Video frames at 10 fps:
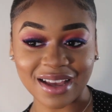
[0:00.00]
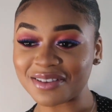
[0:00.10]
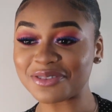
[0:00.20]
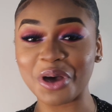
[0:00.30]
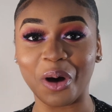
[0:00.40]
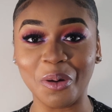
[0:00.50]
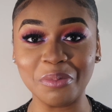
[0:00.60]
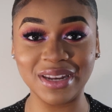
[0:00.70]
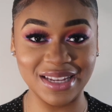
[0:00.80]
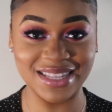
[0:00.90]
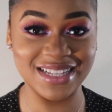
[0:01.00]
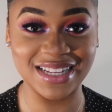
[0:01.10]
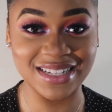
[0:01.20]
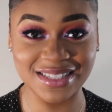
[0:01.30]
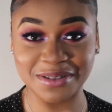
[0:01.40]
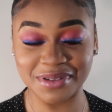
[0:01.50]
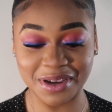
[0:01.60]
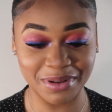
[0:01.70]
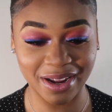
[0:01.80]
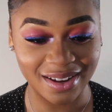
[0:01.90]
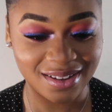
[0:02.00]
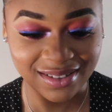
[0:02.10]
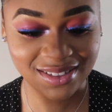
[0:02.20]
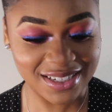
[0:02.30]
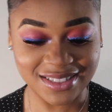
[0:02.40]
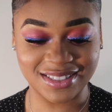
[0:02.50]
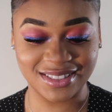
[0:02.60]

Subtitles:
Again, that was my friend Vita. She kept